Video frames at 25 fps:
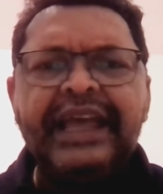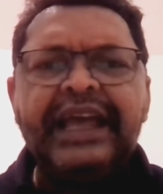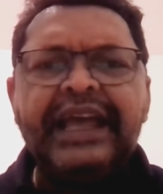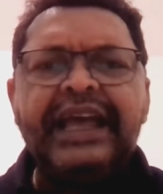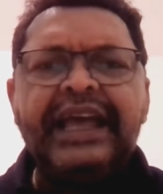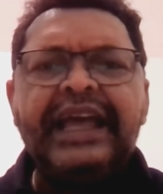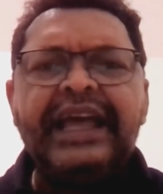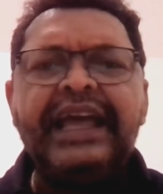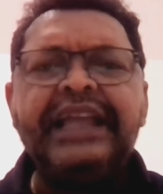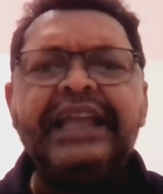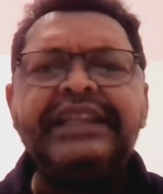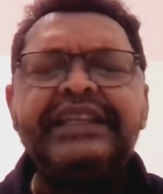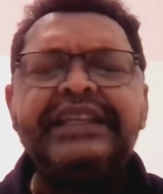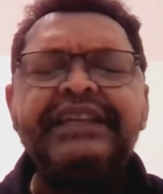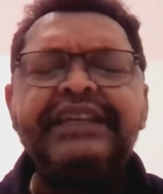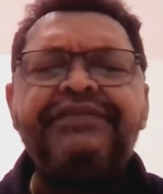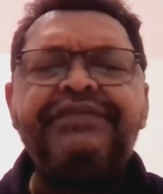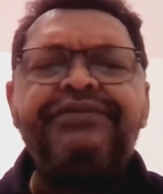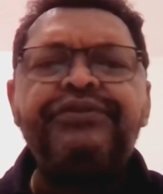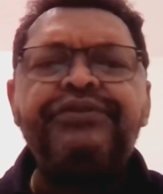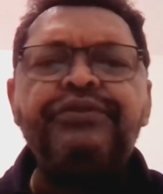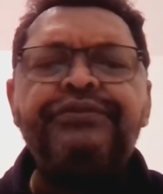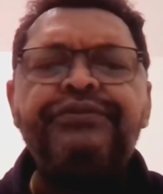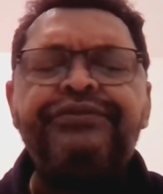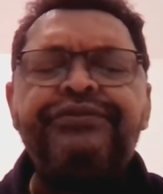And
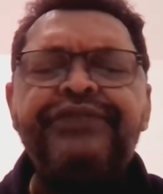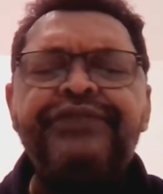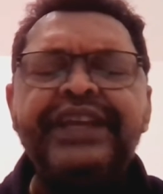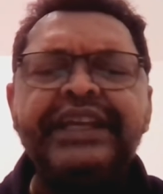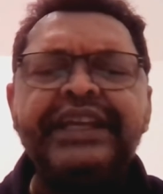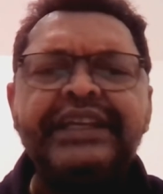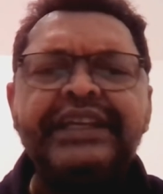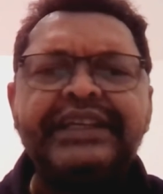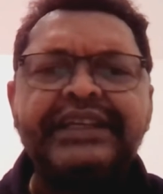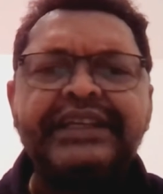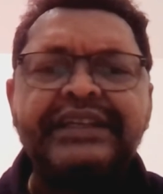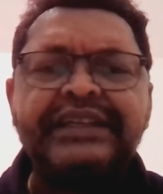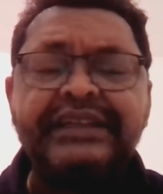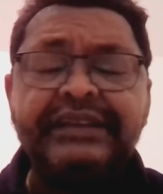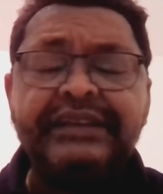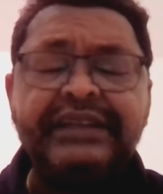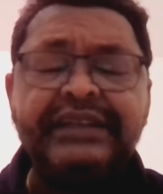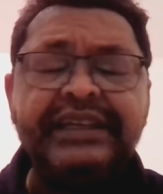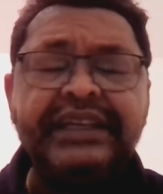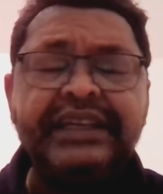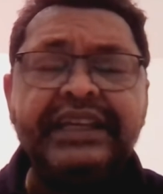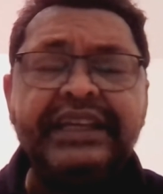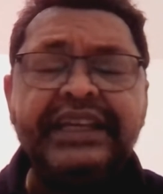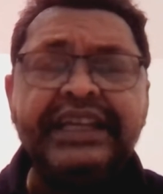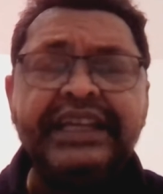if you think
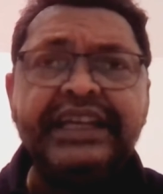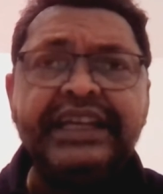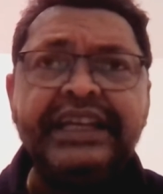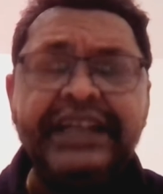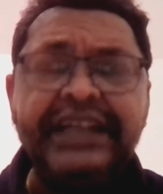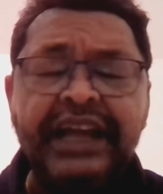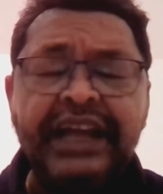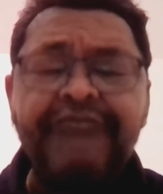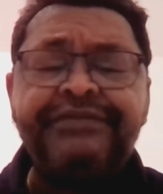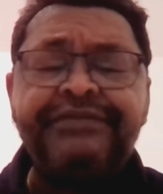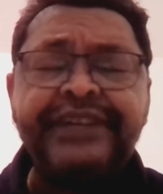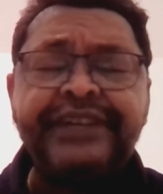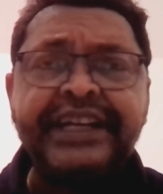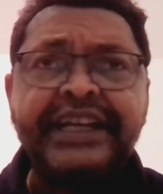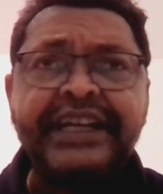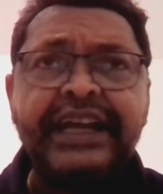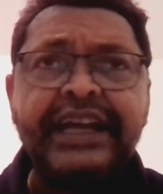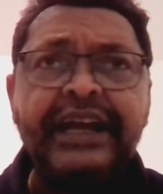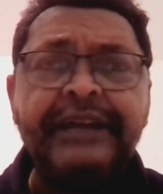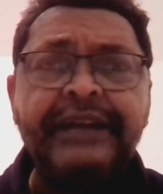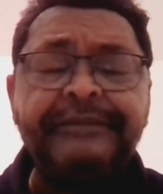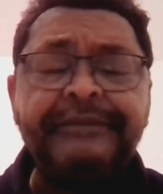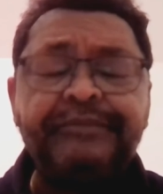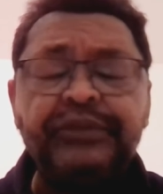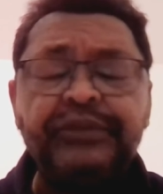in
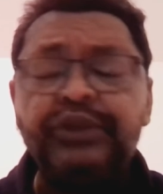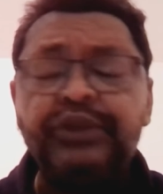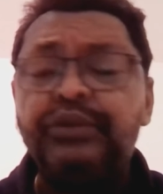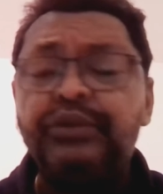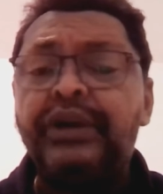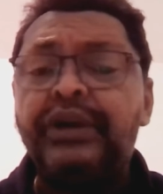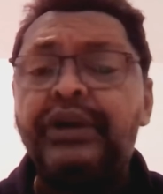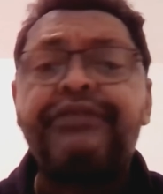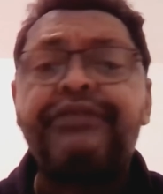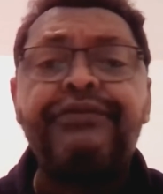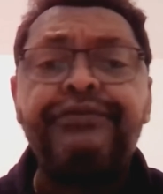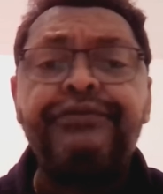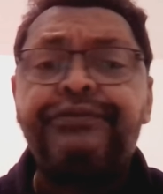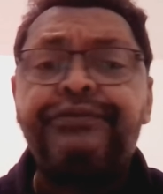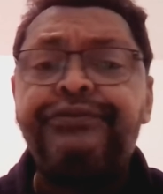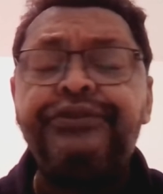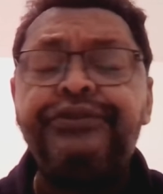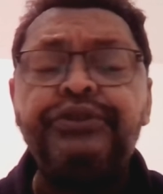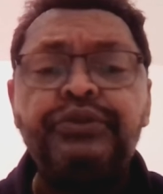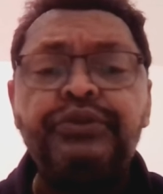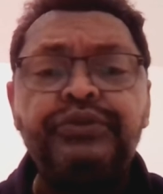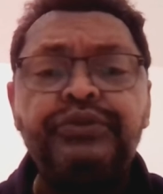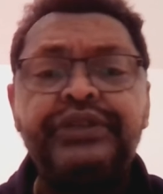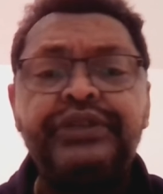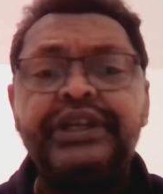Africa, you are a
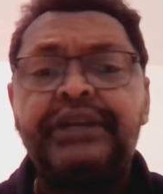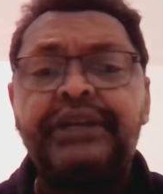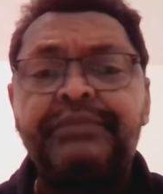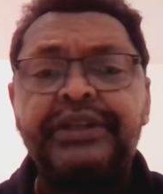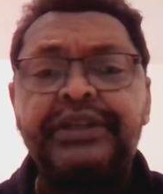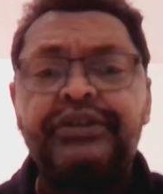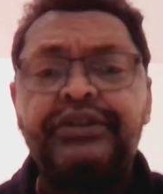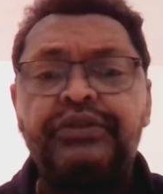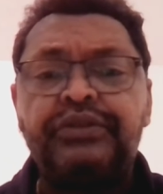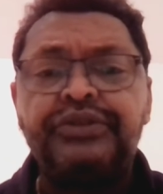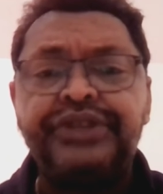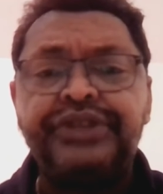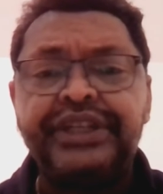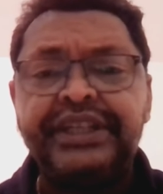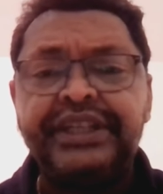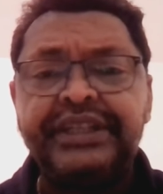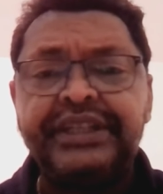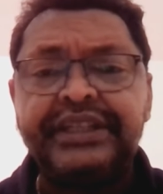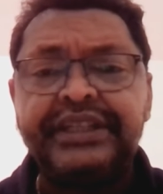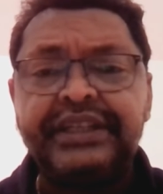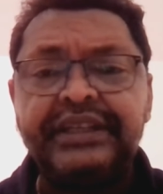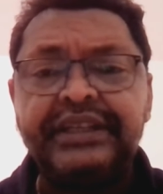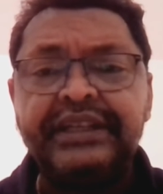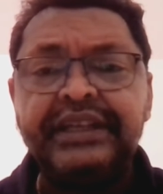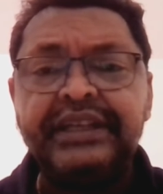few
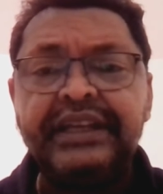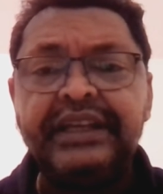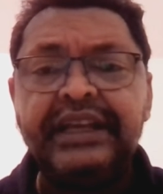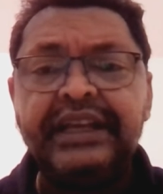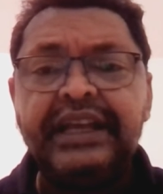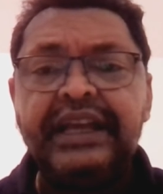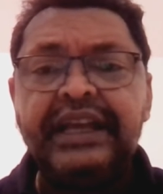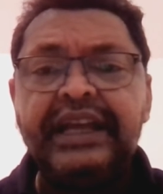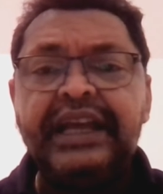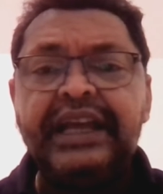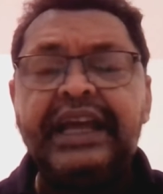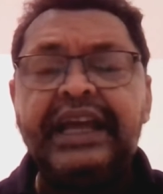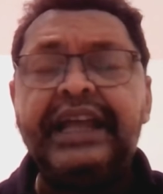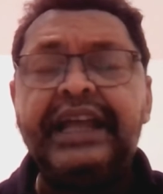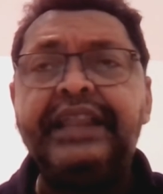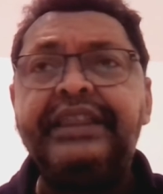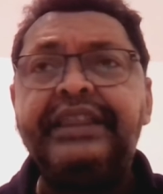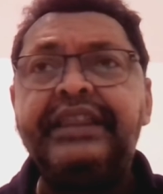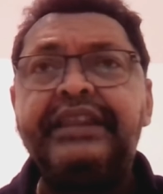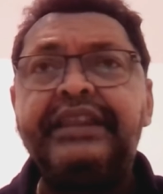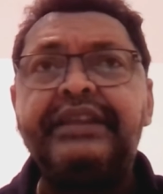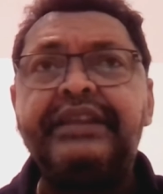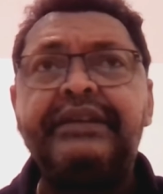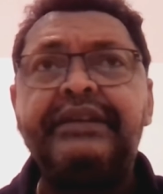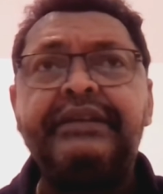dermatologists,
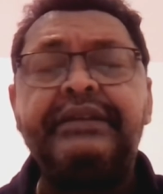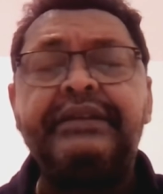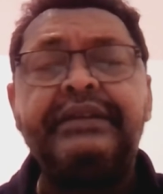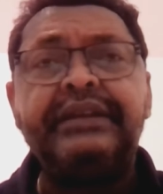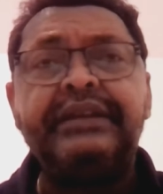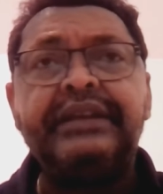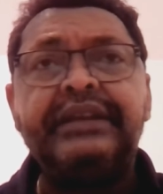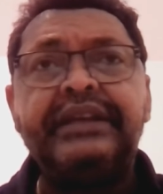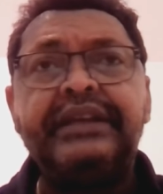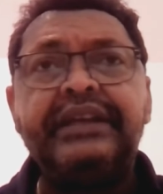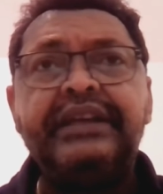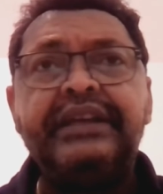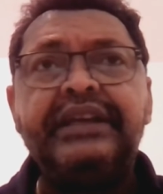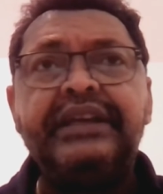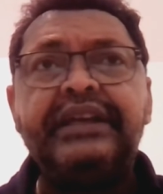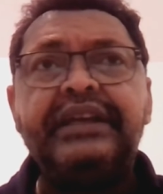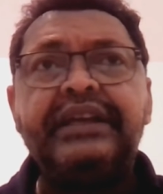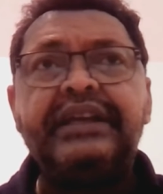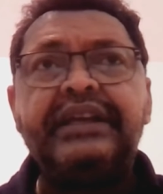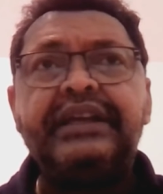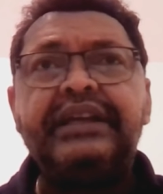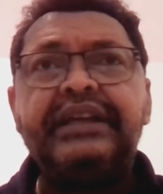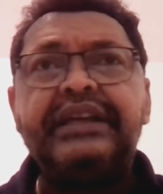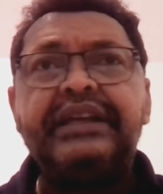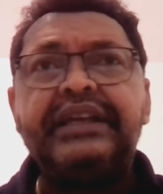and
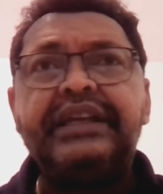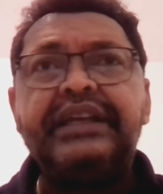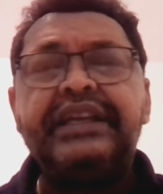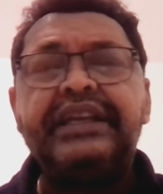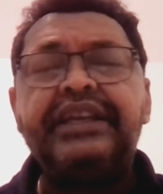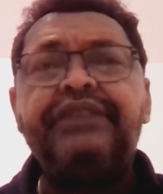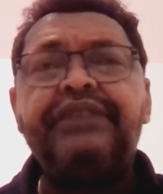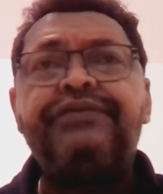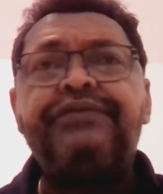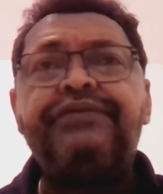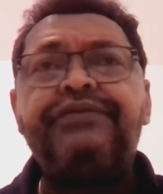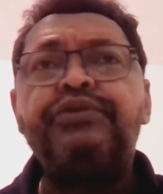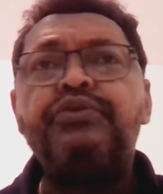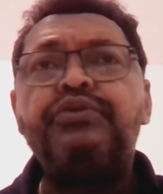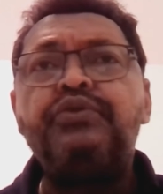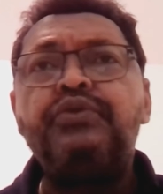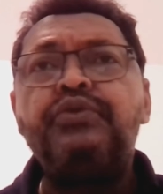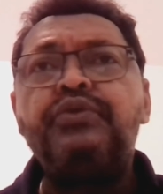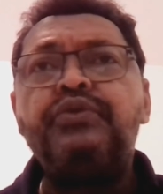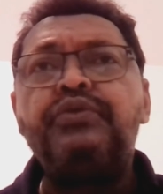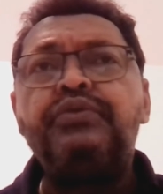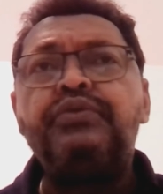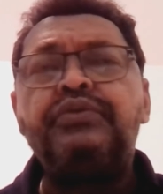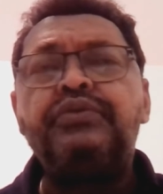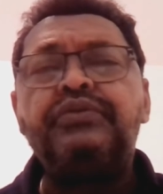if
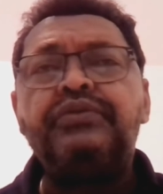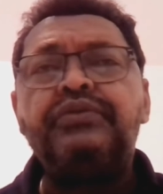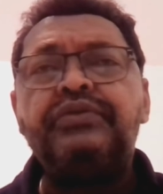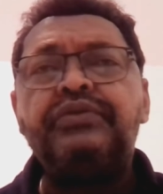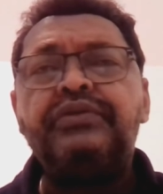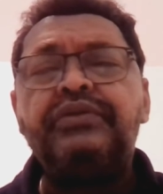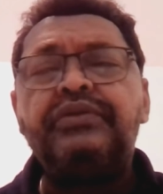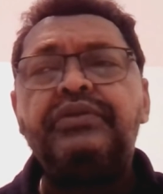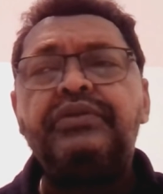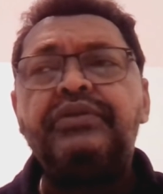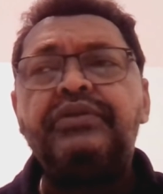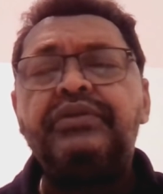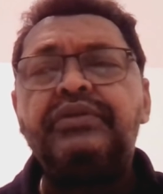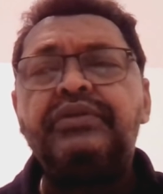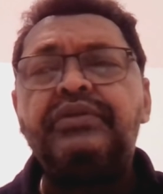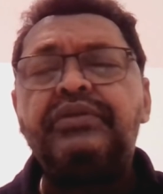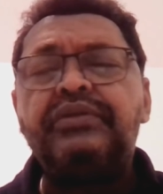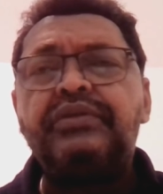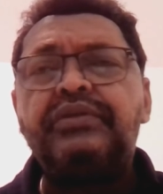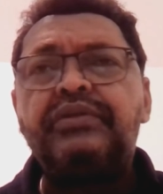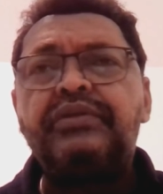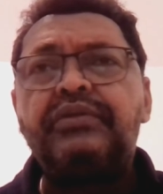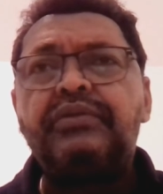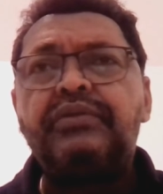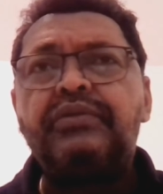you
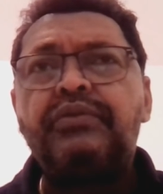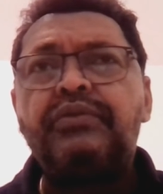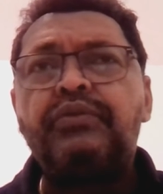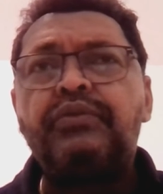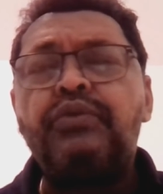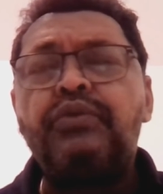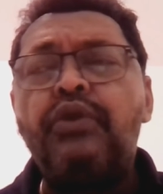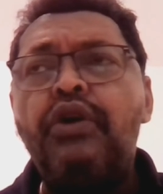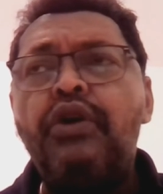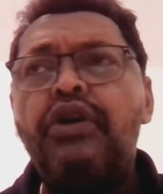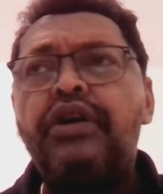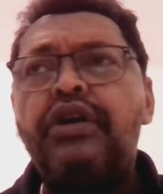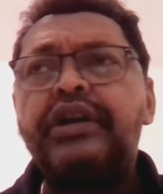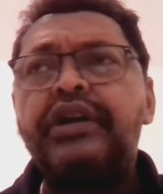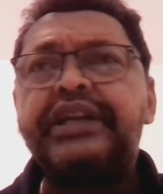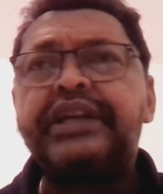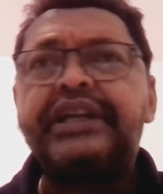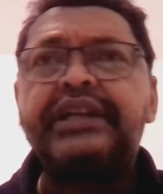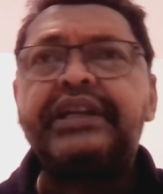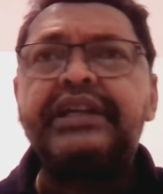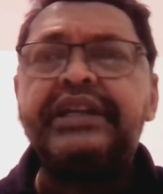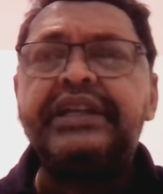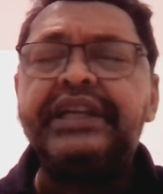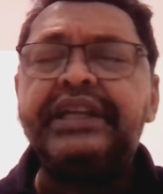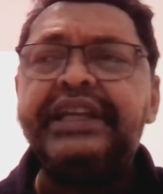work
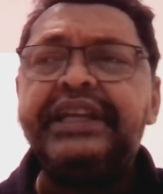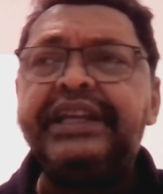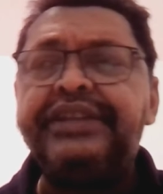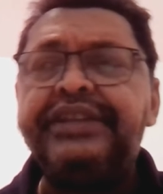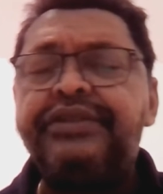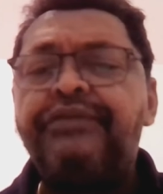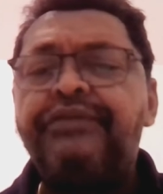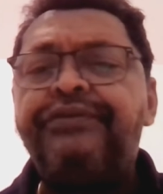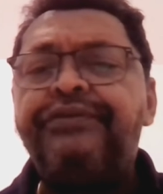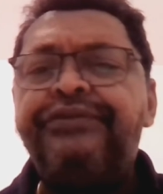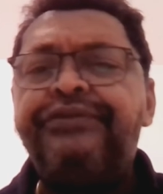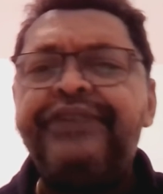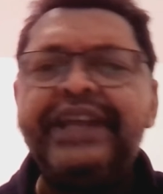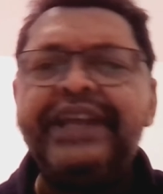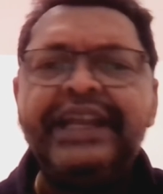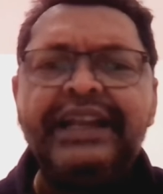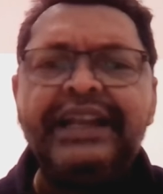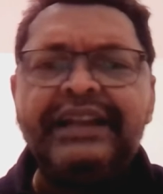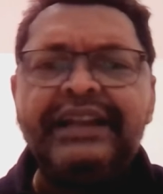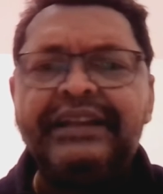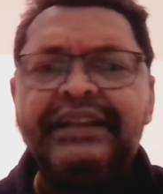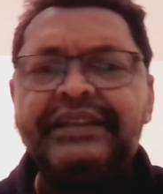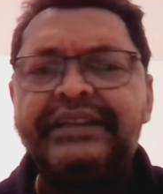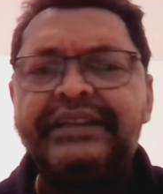in the field,